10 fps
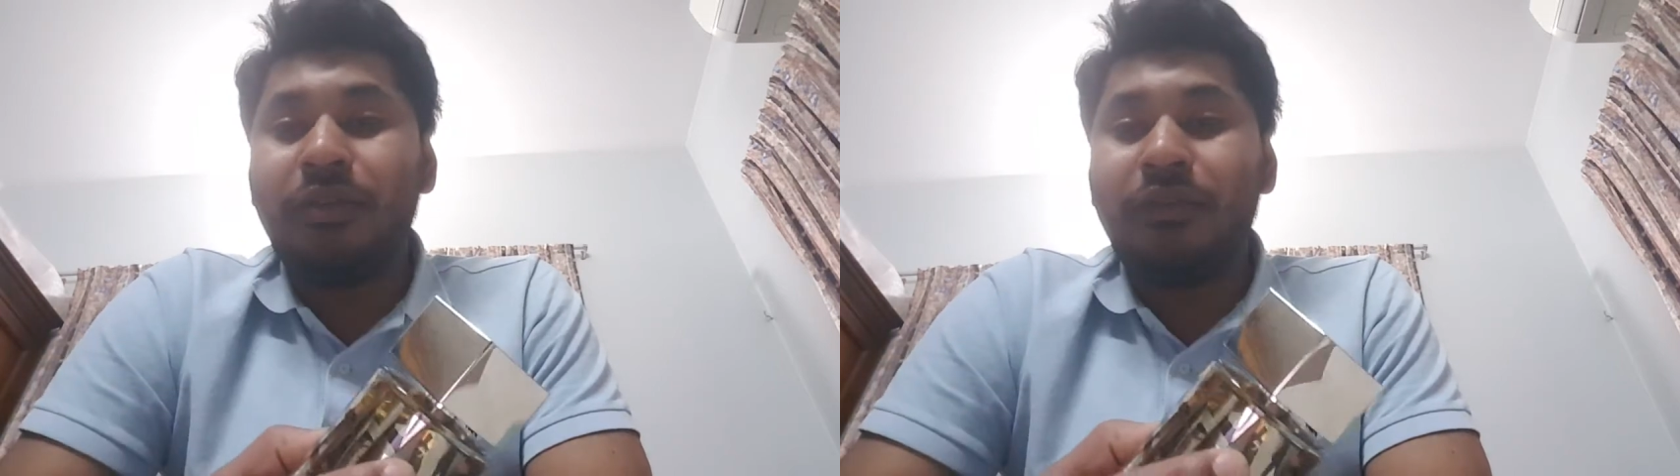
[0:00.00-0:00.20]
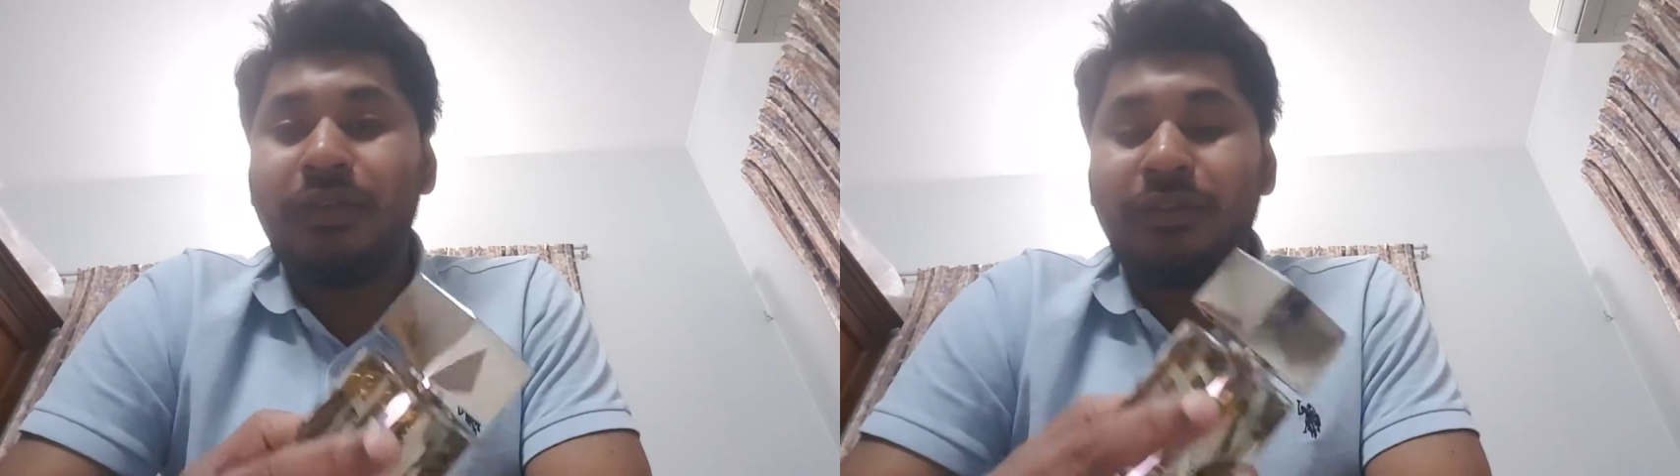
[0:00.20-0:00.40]

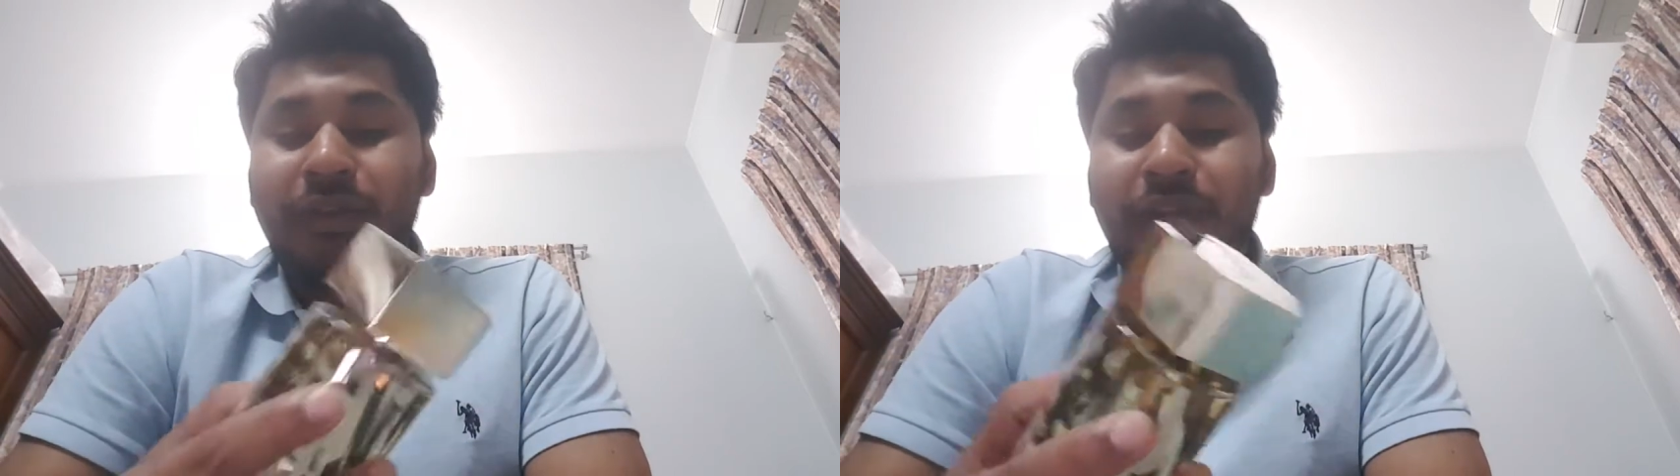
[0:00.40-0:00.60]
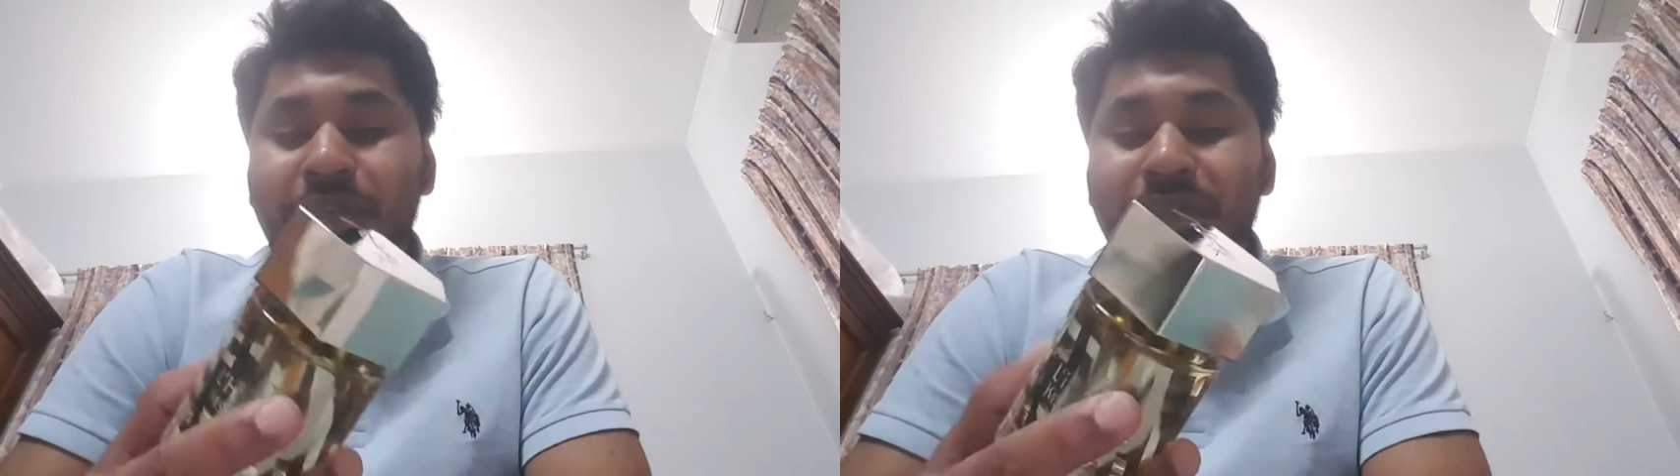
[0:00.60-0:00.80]
of the
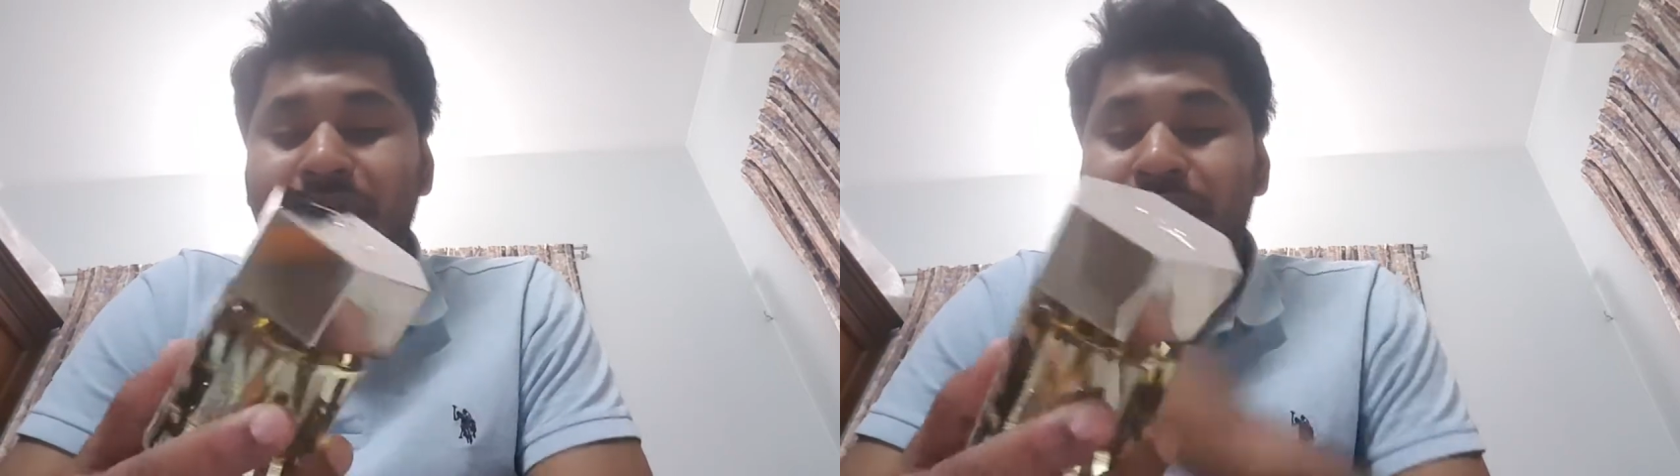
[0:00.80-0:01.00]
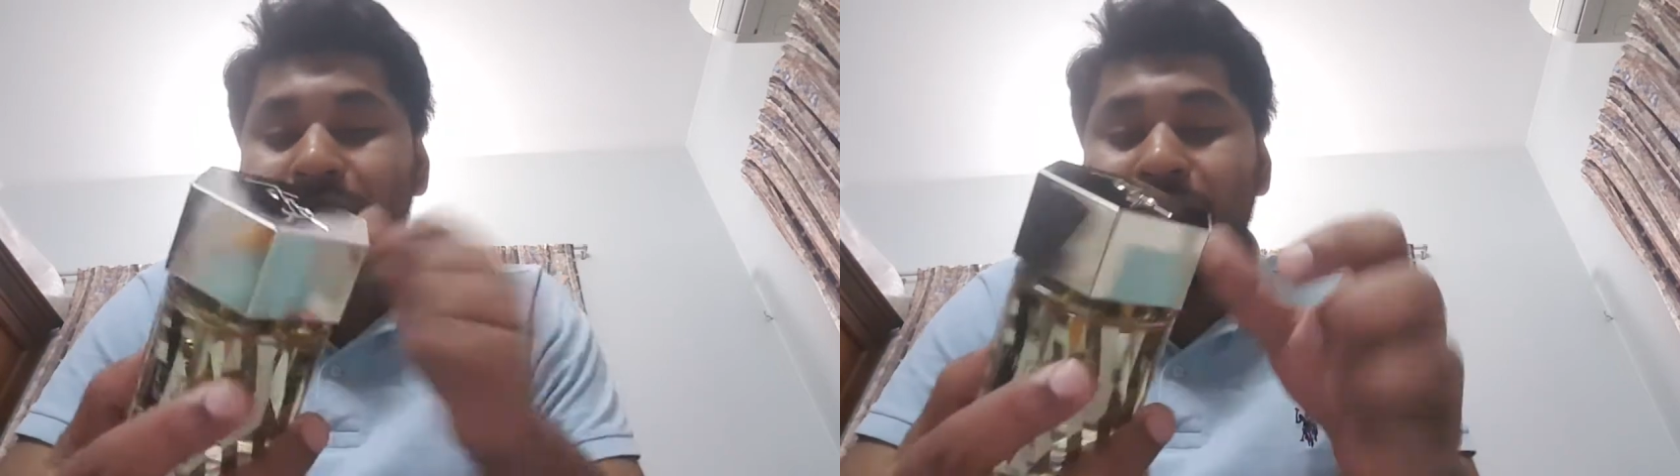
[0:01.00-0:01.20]
Dior
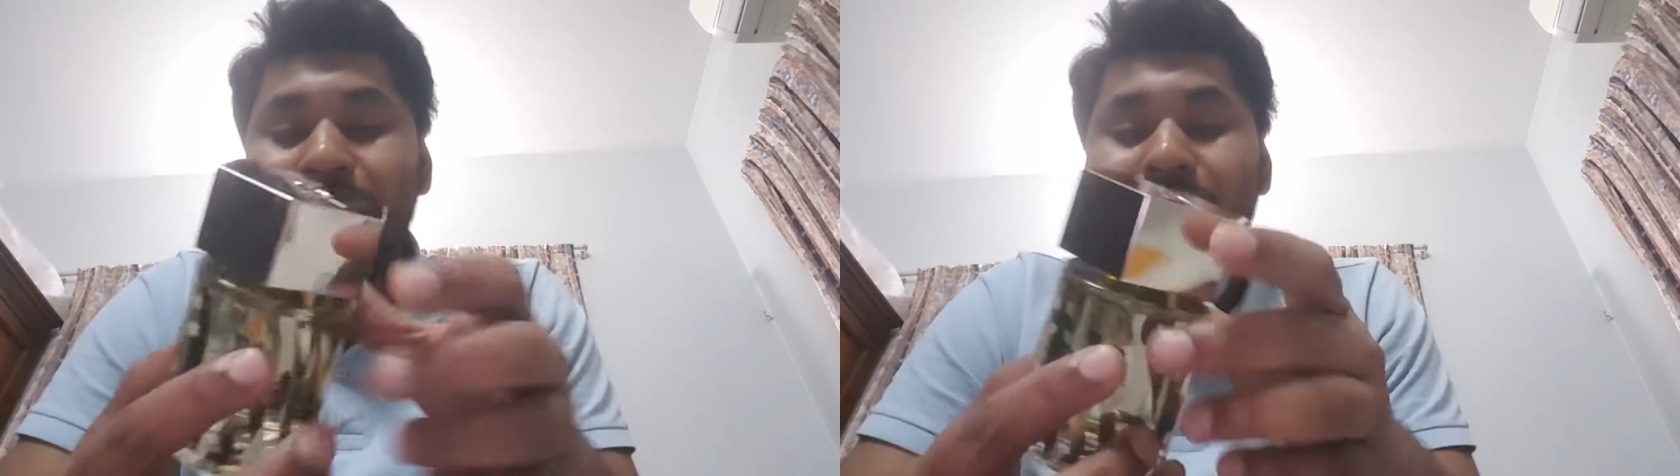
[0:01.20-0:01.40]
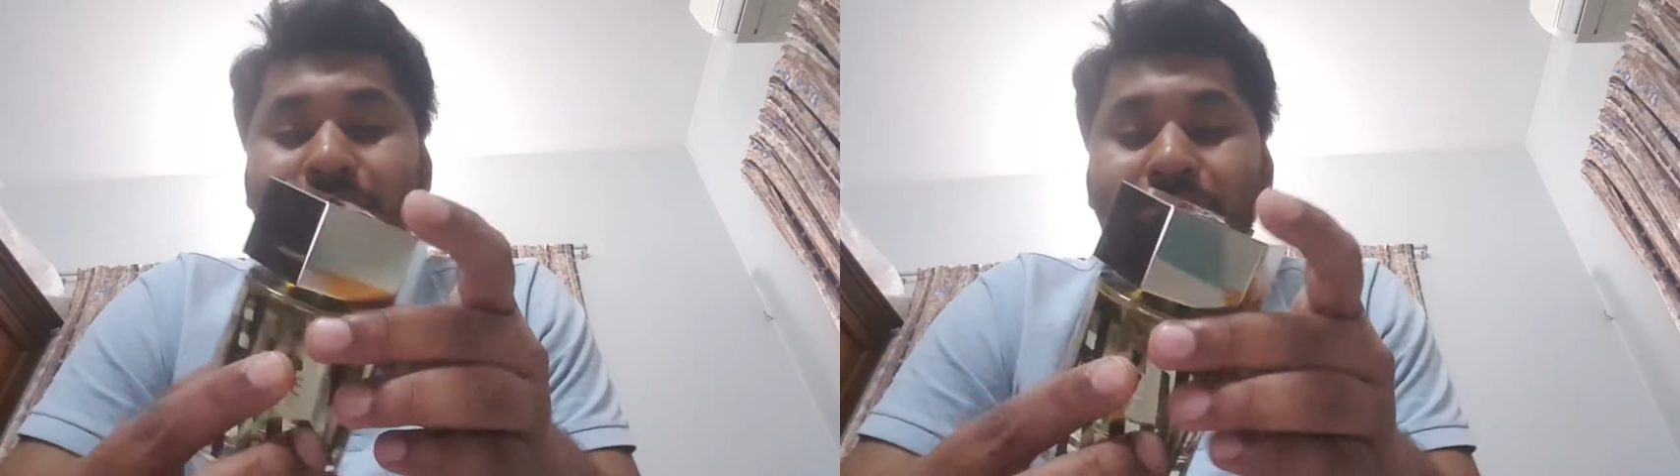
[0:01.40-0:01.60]
Fahrenheit